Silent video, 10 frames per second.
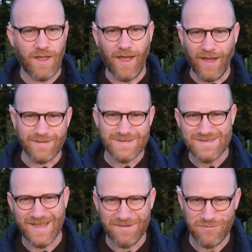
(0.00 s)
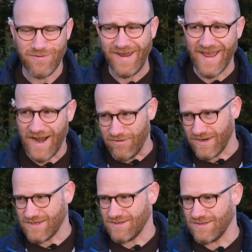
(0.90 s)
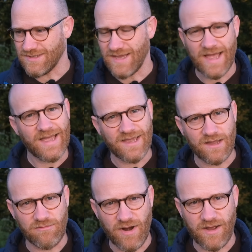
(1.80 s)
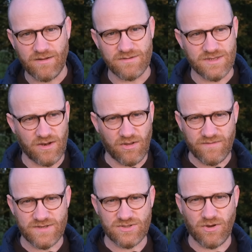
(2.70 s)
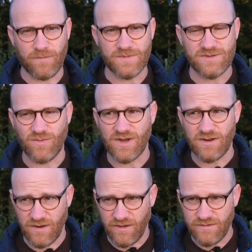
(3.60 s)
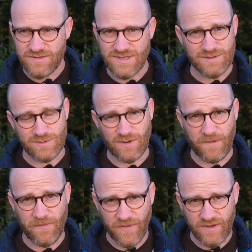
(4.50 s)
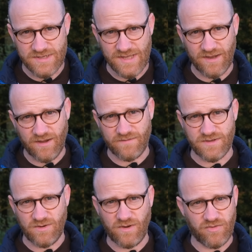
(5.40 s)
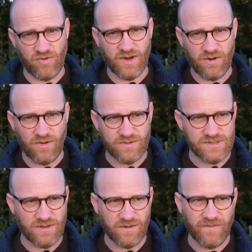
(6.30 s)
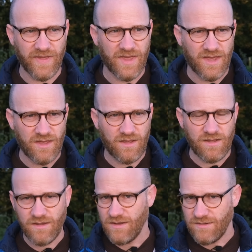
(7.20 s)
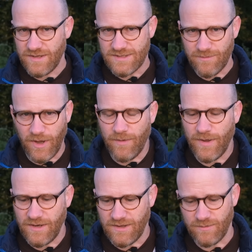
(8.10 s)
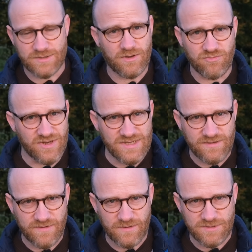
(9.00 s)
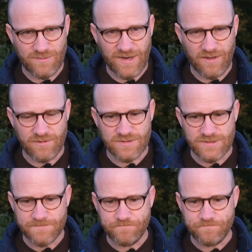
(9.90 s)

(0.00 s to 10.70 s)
unsavory characters hanging around. A lot of the shops were closed. This was on a Thursday afternoon at 3 o'clock, so at least in my opinion there was no reason for them to be closed.